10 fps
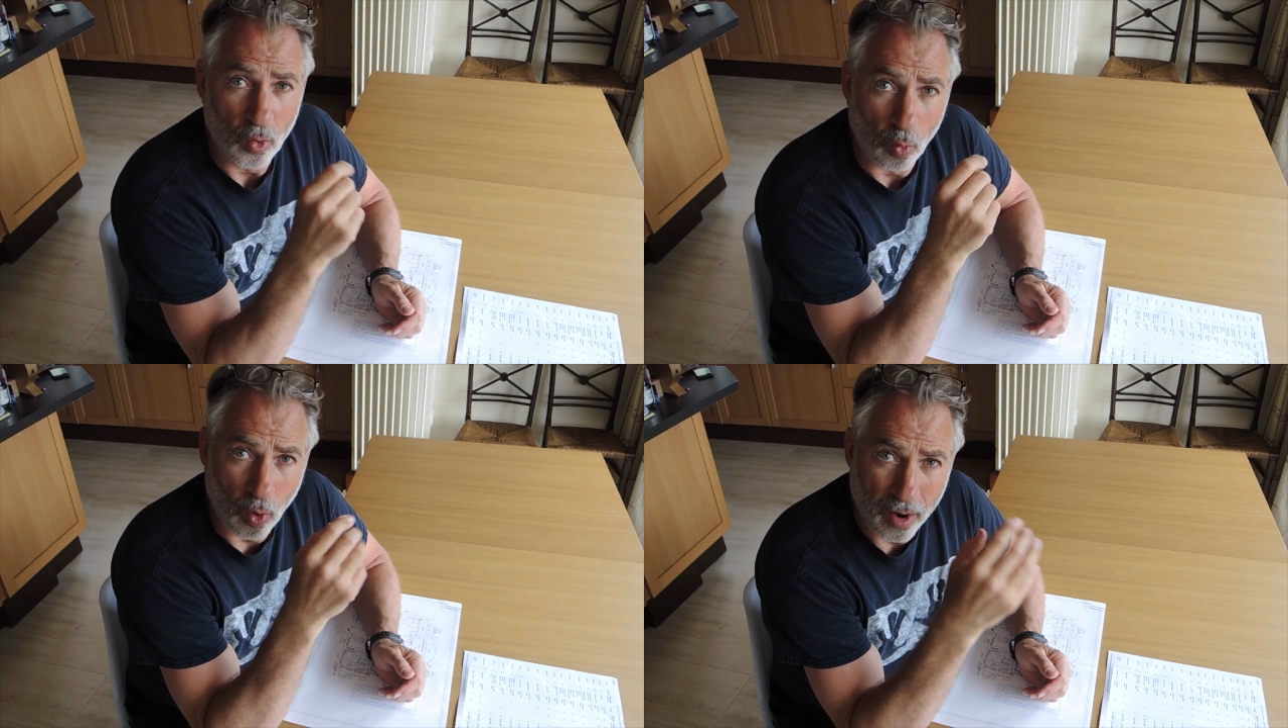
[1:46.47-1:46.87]

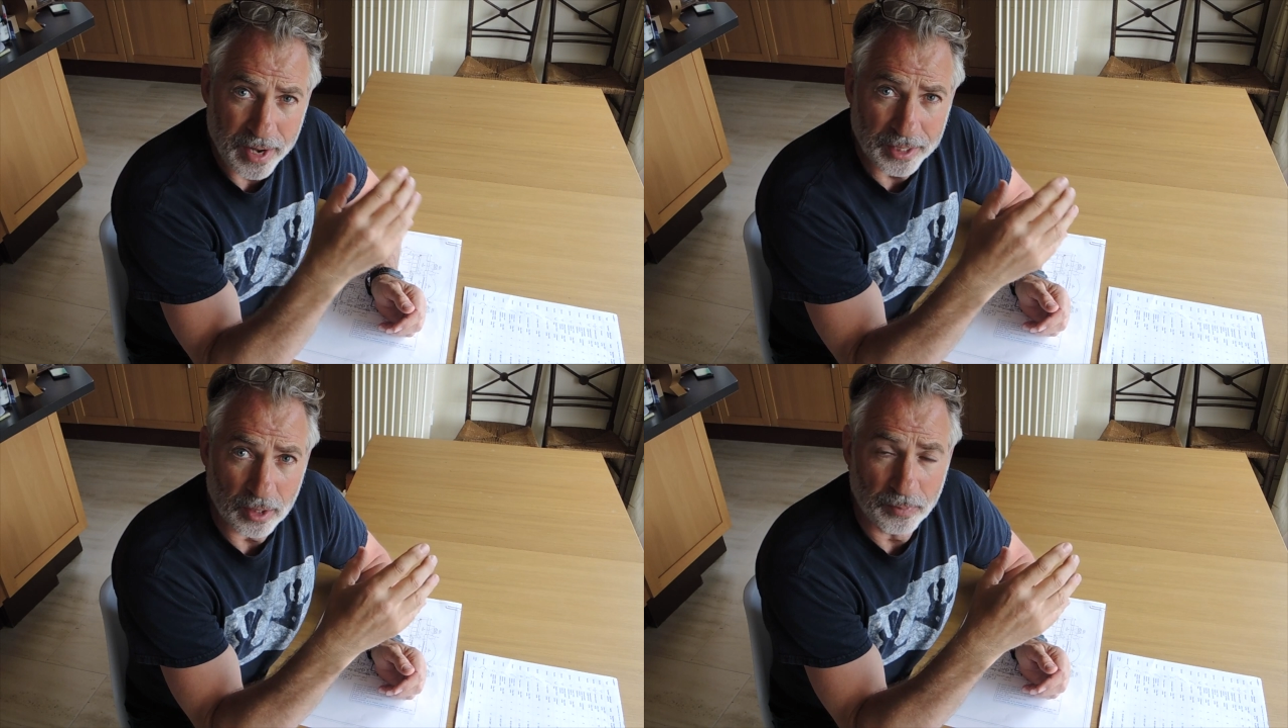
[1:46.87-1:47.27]
Where are
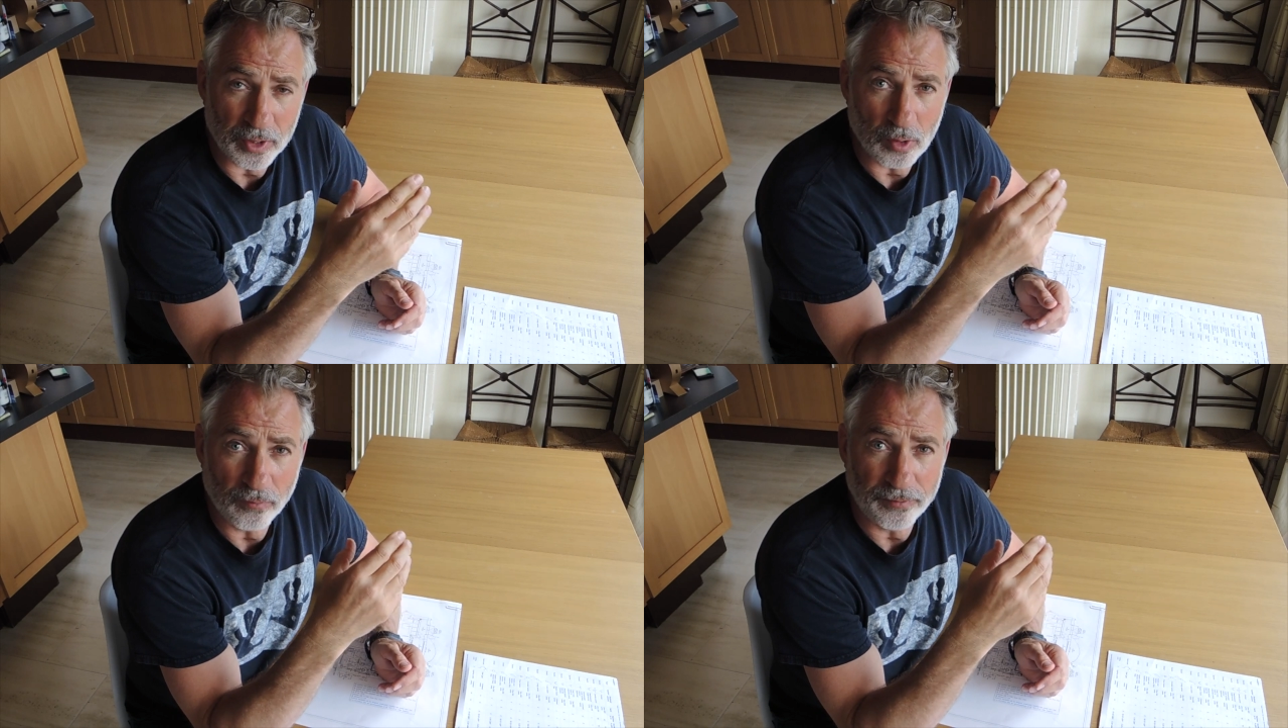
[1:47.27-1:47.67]
you going to
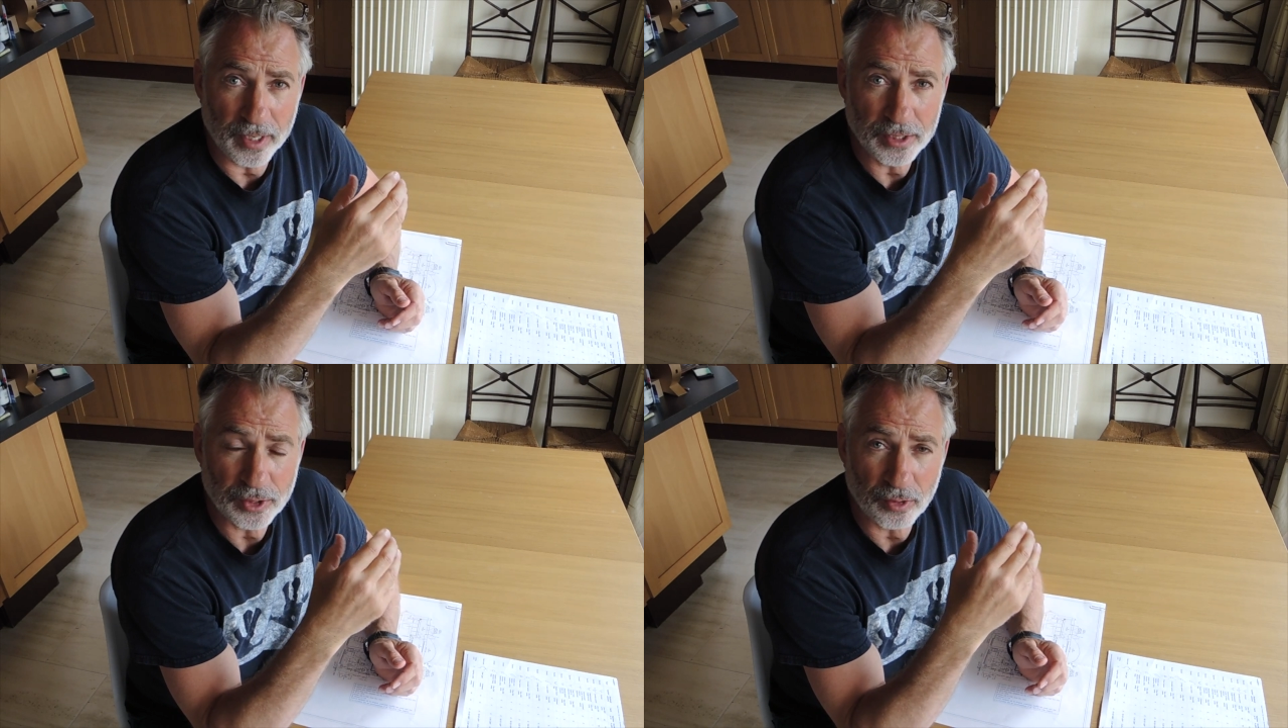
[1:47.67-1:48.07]
put your
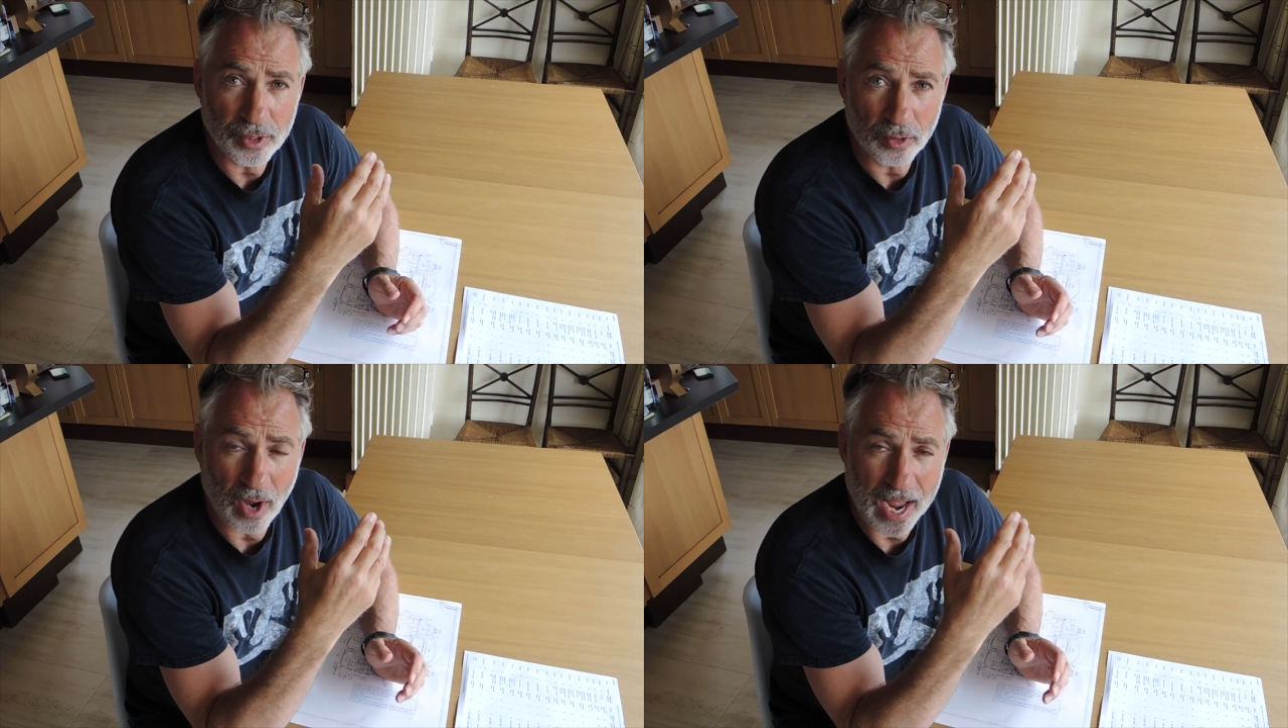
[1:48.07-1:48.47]
furniture in
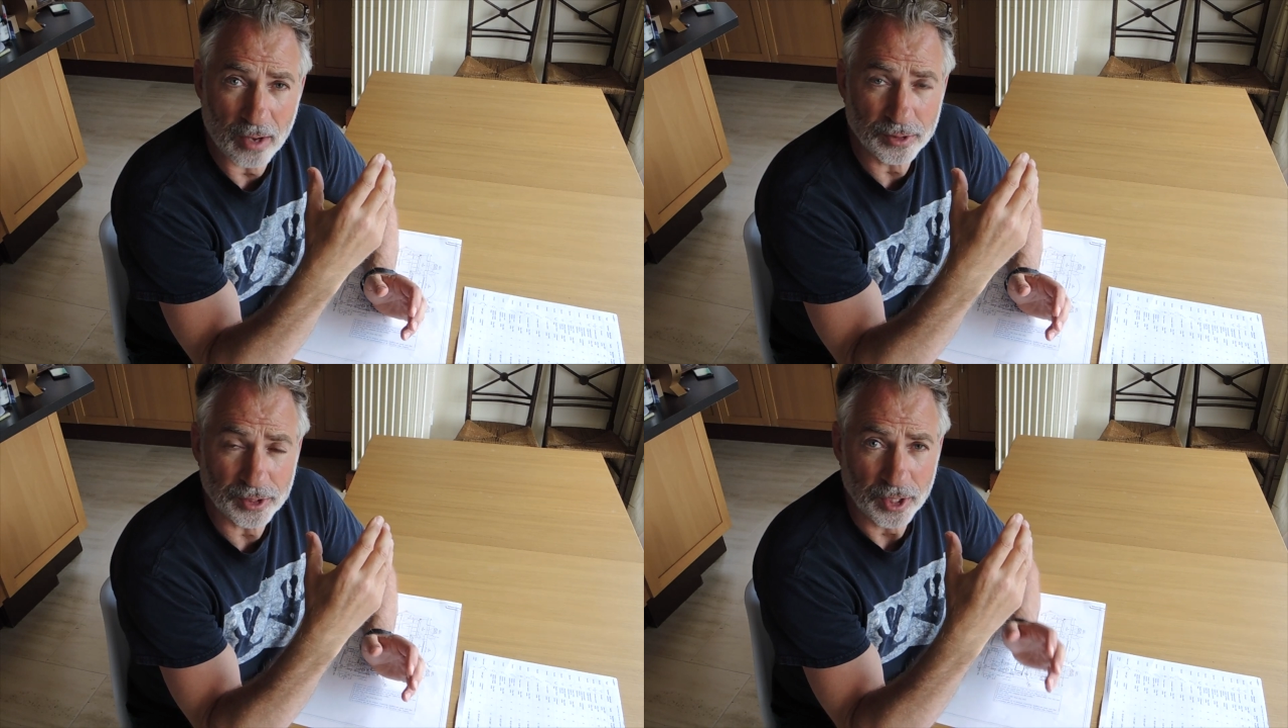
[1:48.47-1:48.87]
your
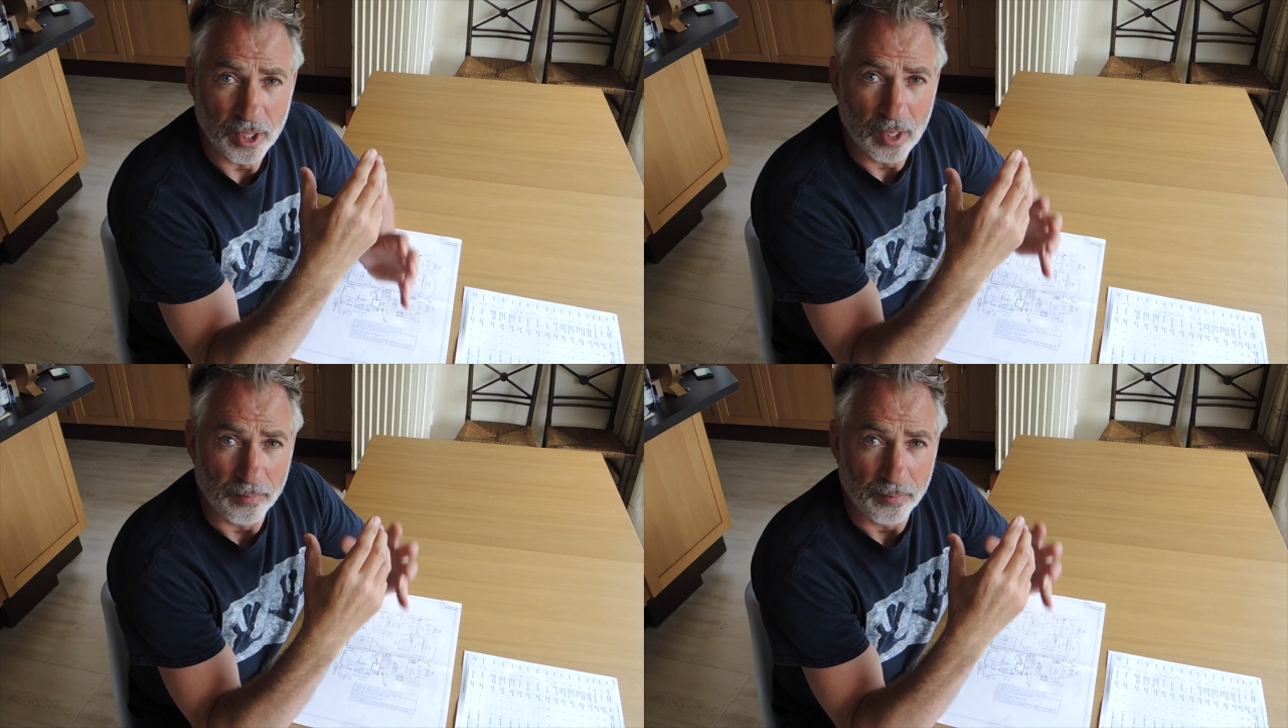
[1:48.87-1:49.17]
house?